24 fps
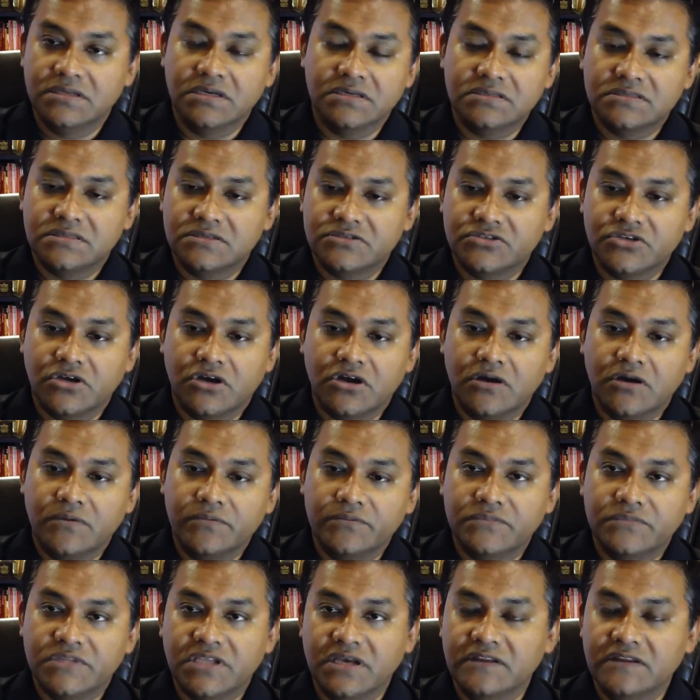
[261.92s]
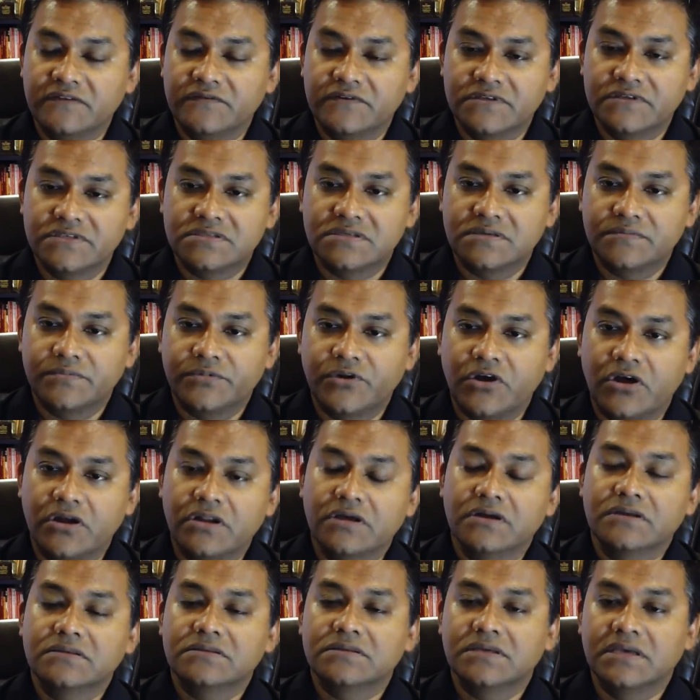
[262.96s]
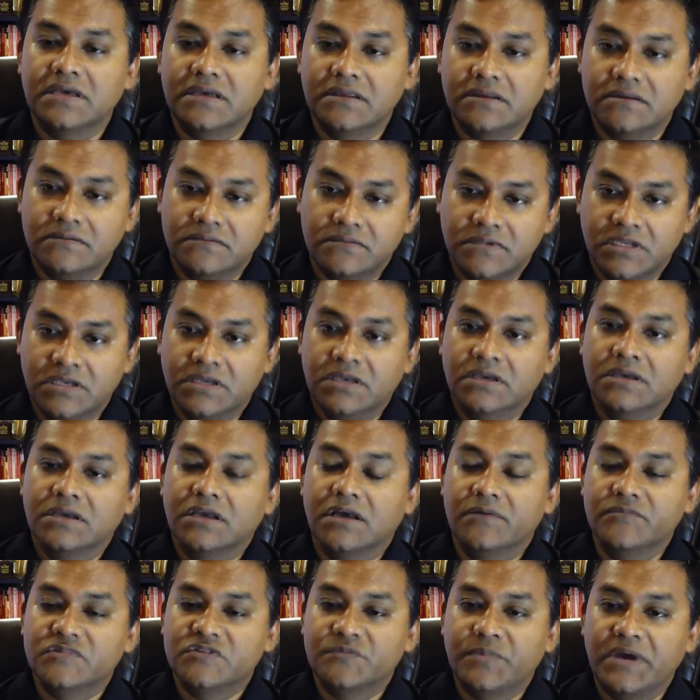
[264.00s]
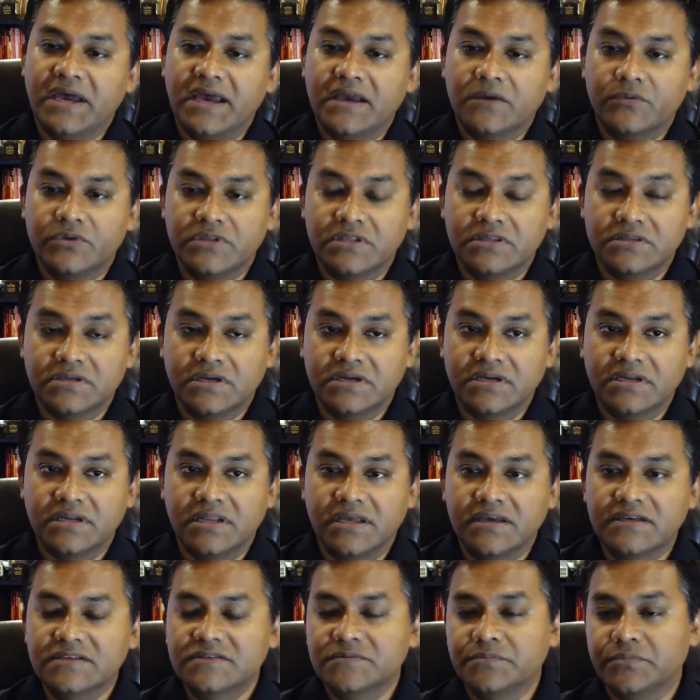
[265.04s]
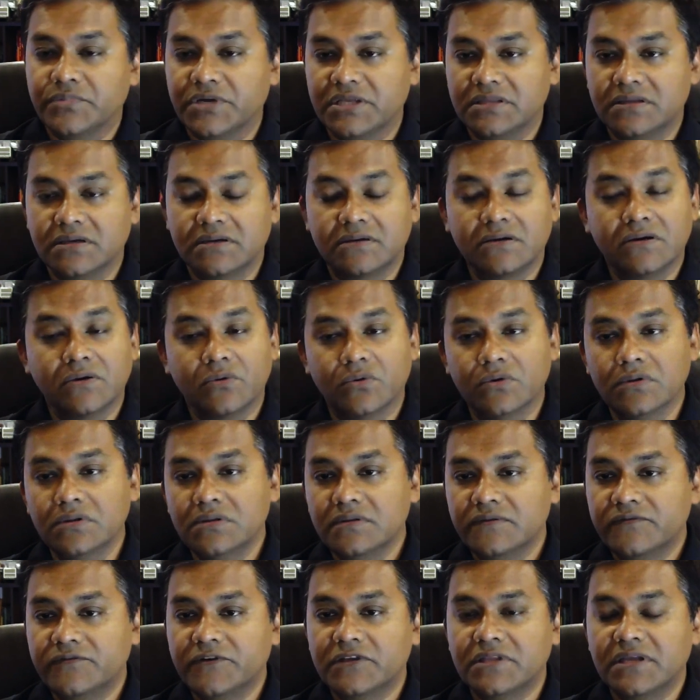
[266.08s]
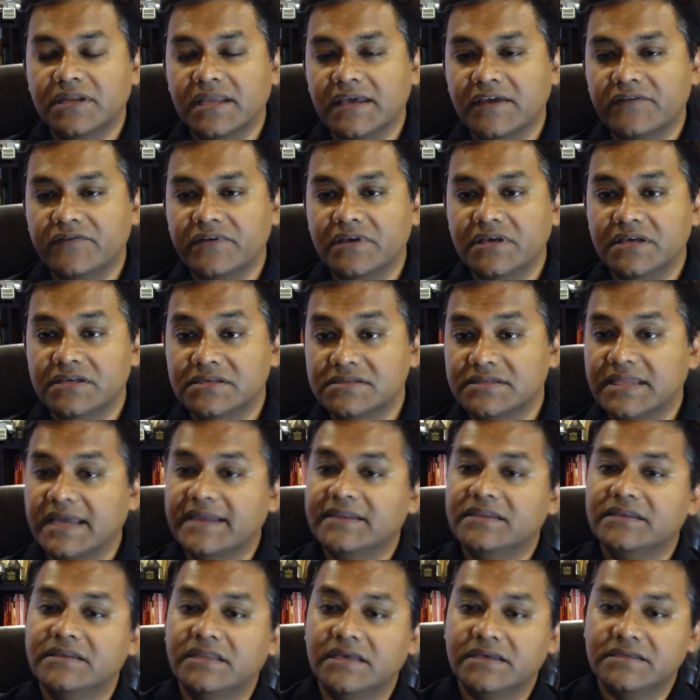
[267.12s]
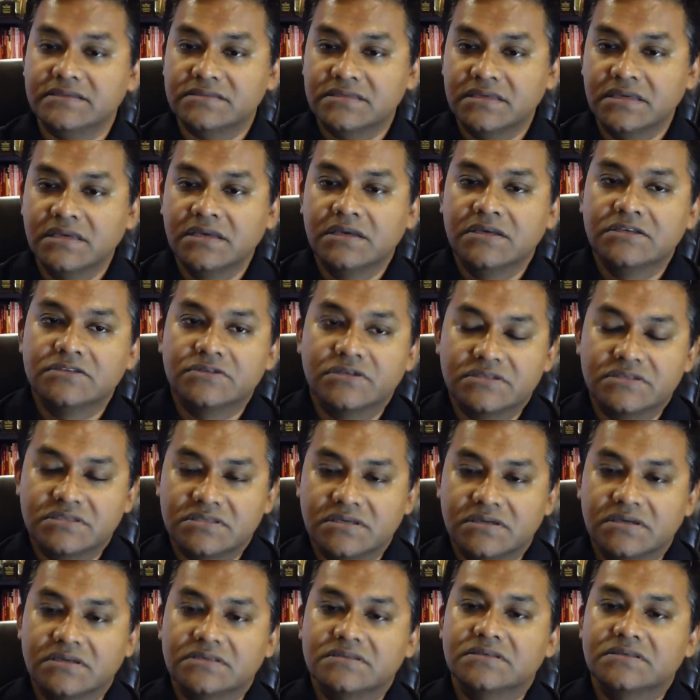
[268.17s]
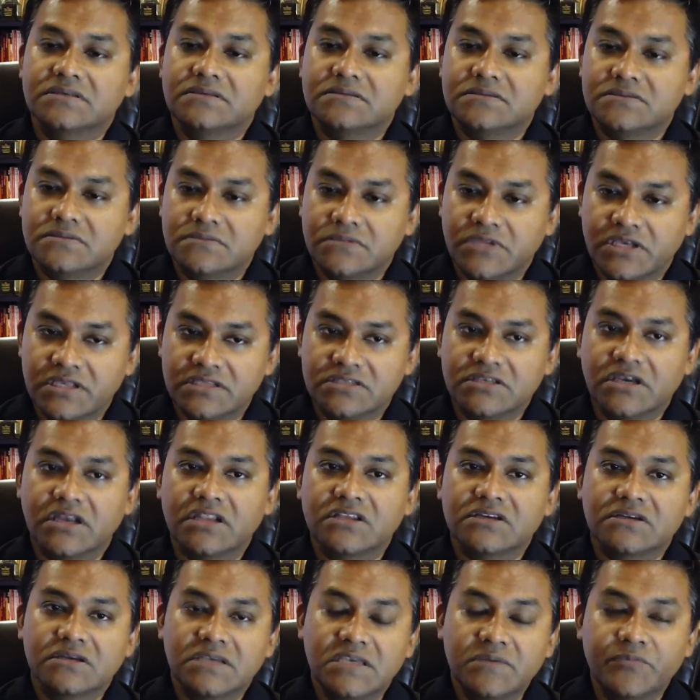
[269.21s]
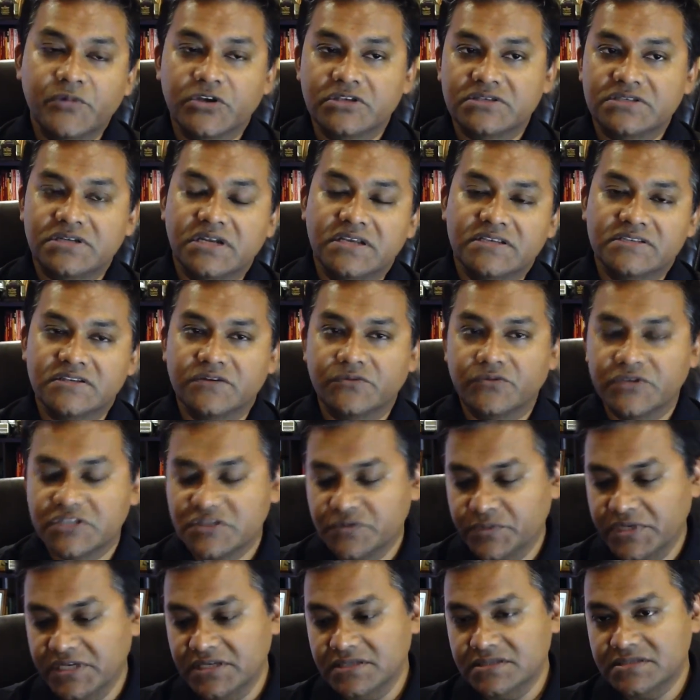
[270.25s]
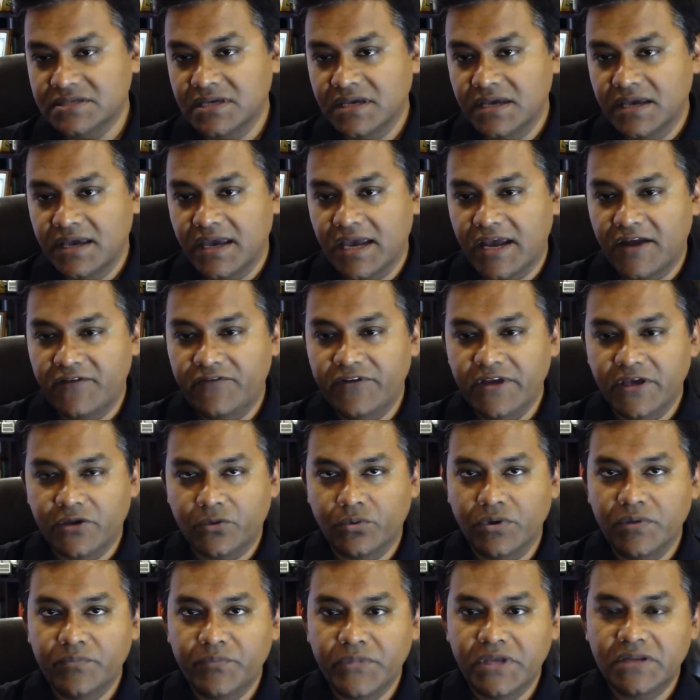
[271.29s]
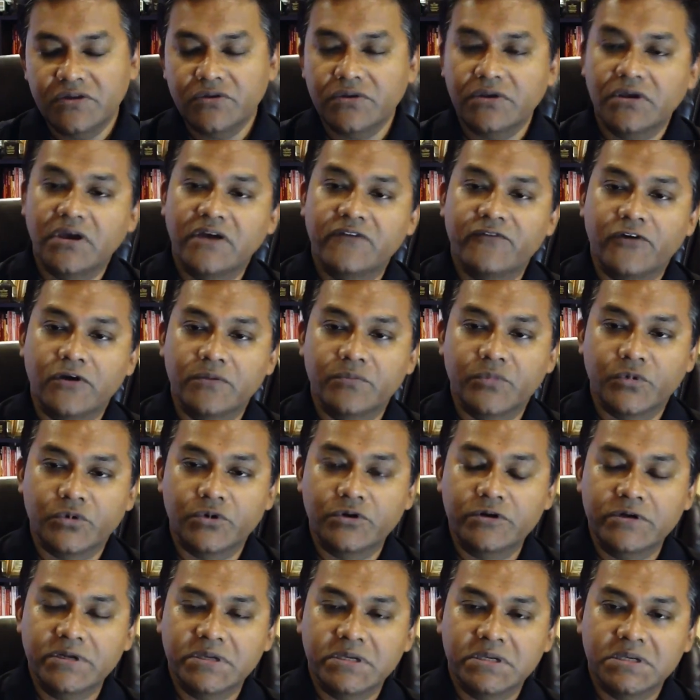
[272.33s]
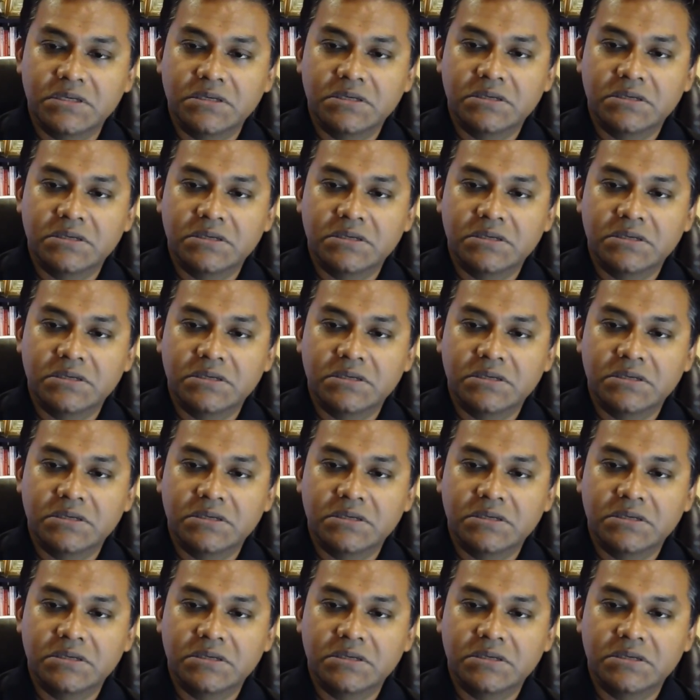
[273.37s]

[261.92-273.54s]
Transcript: does the job, delivers the product, and comes back within 30 days. But the goal for the Navy is 90 days. It's, it's, uh, a, it's going to keep on stretching, which means every equipment you have on board